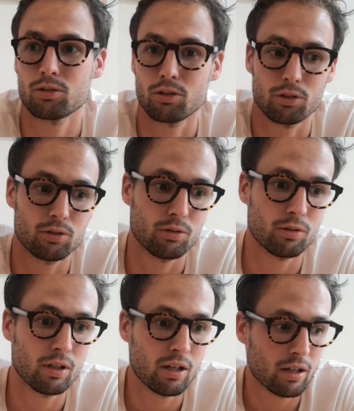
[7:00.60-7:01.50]
the soil,
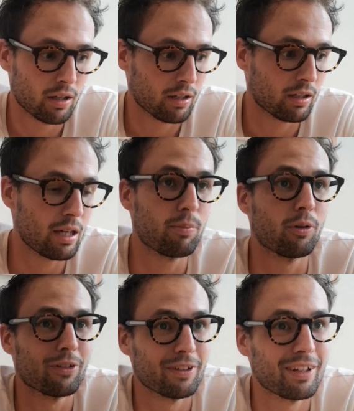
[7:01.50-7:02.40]
to keep
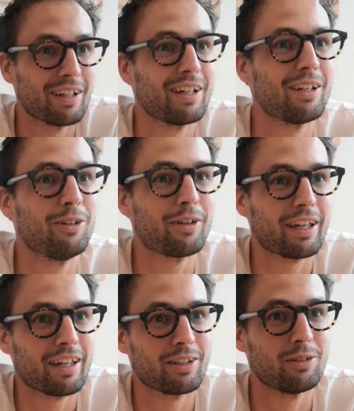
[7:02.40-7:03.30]
on
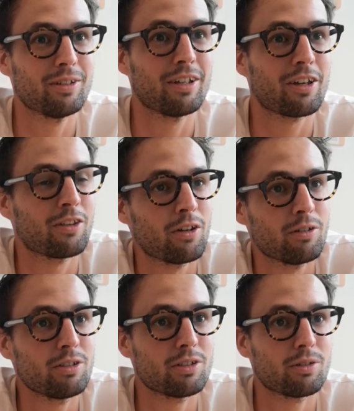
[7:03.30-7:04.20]
looking into the
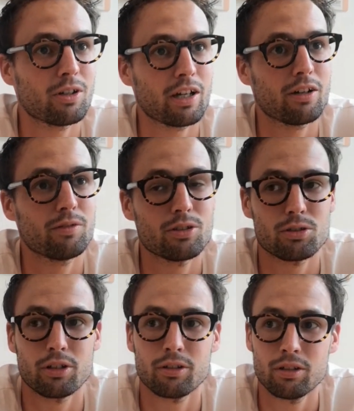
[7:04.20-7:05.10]
unknowns of the
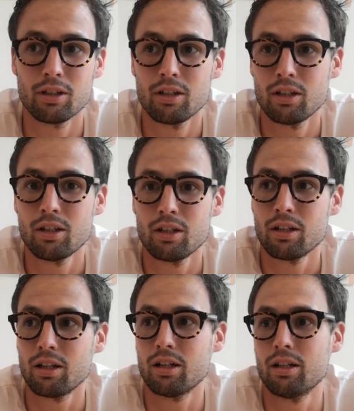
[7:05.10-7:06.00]
soil.
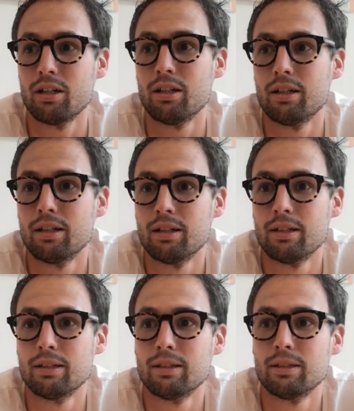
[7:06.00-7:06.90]

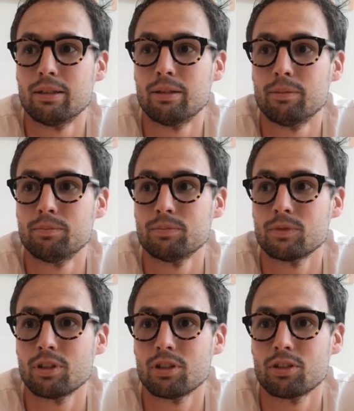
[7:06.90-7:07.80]

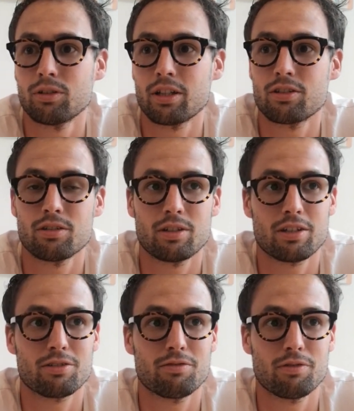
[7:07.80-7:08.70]
So that's
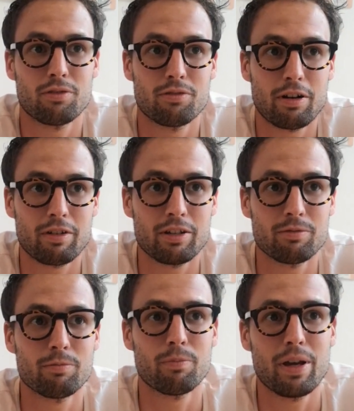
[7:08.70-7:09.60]
a
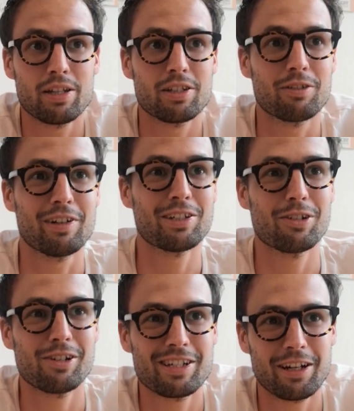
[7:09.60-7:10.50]
very basic
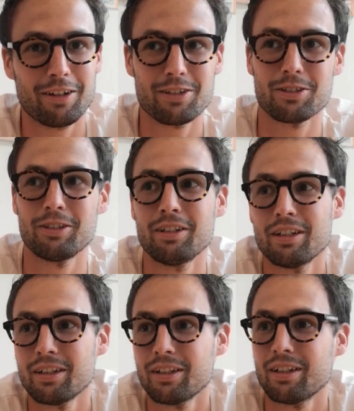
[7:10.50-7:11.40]
research answer.
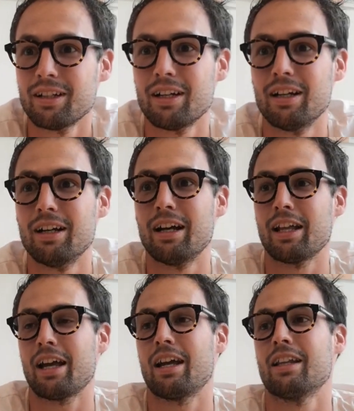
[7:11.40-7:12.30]

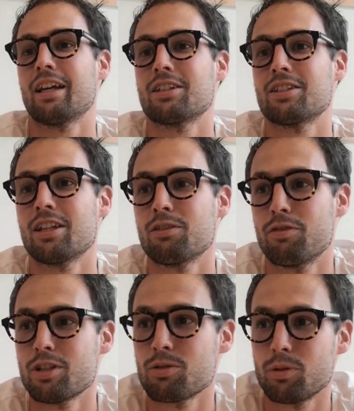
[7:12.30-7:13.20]
And as an
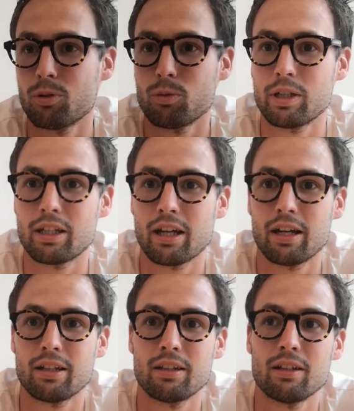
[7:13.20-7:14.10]
individual, we
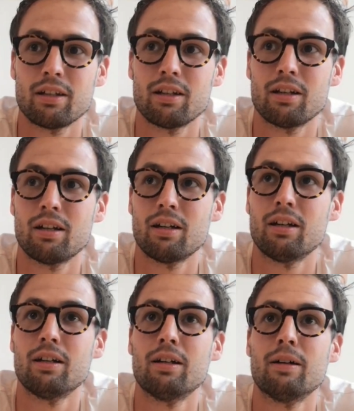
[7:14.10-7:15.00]
can,
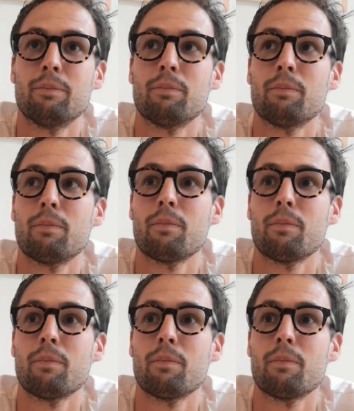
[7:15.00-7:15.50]
I